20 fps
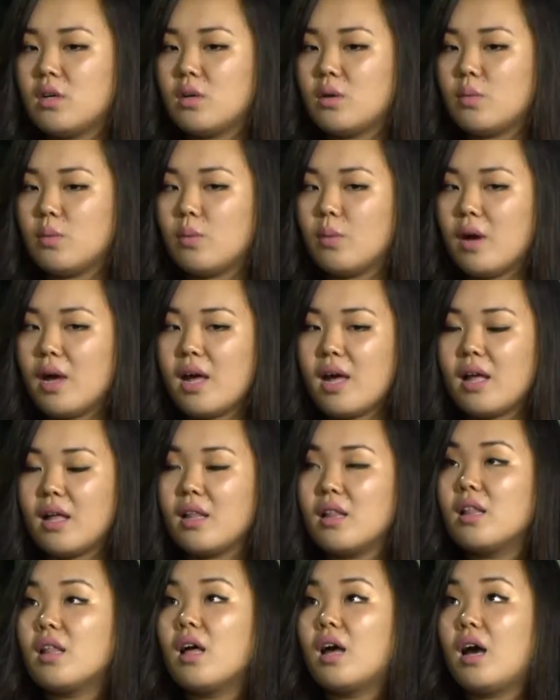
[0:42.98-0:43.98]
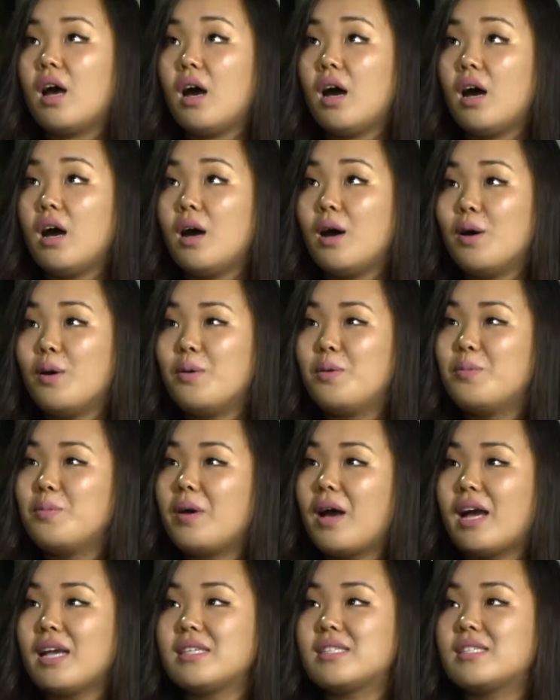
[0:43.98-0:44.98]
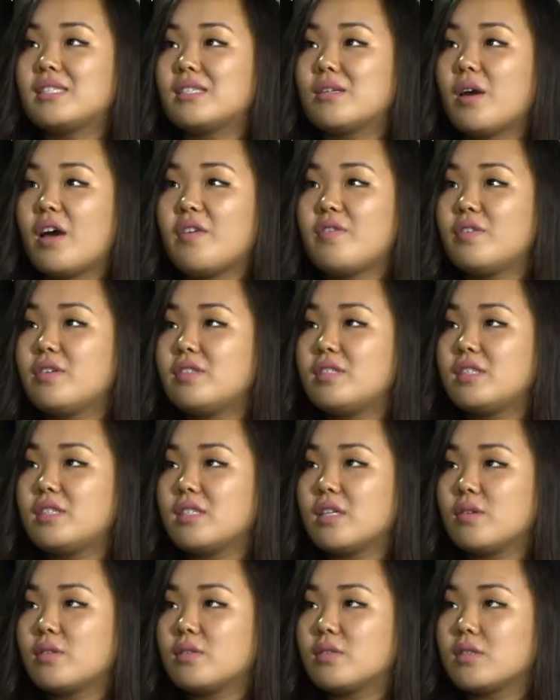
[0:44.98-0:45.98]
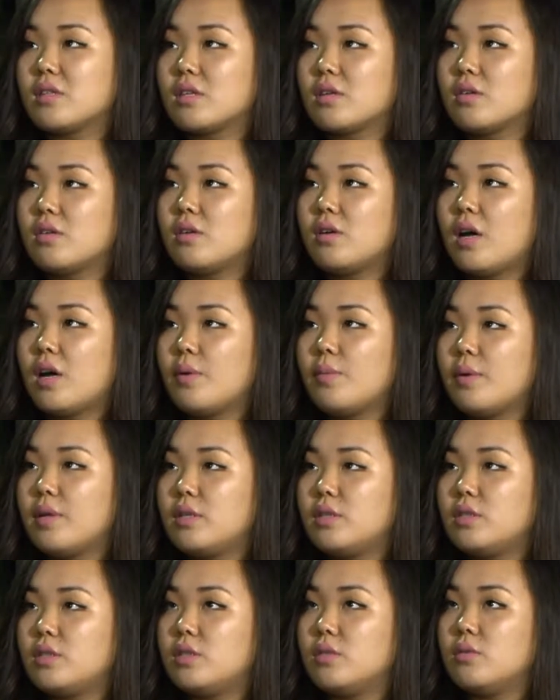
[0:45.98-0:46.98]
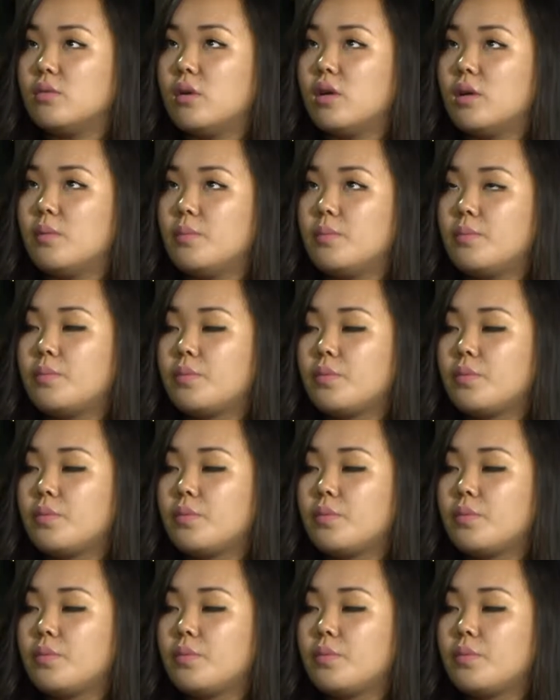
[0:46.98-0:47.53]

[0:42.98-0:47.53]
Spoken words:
Well, ever since I was little, I went to